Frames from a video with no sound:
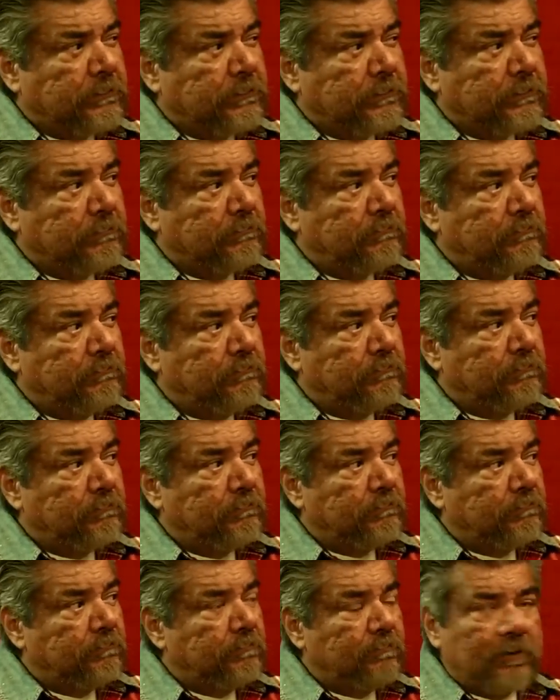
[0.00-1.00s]
yeah.
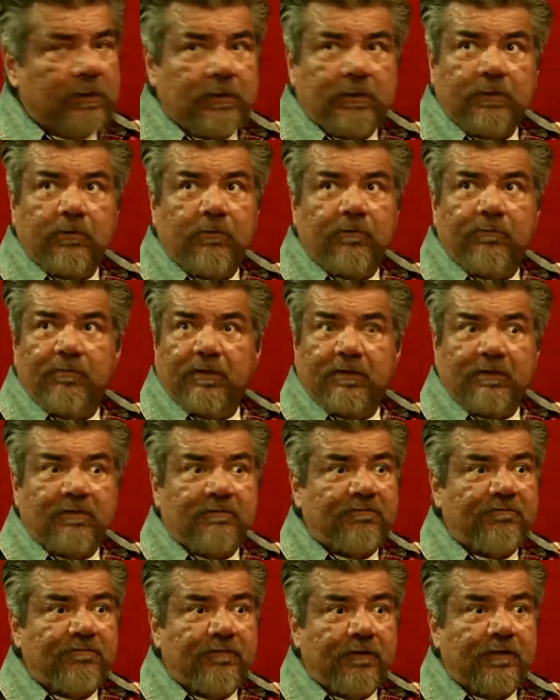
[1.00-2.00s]
I don't know.
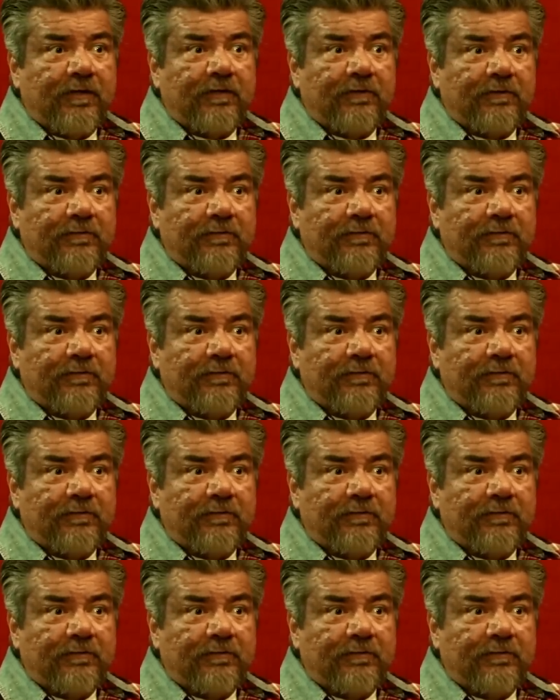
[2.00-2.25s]
Especially if you're working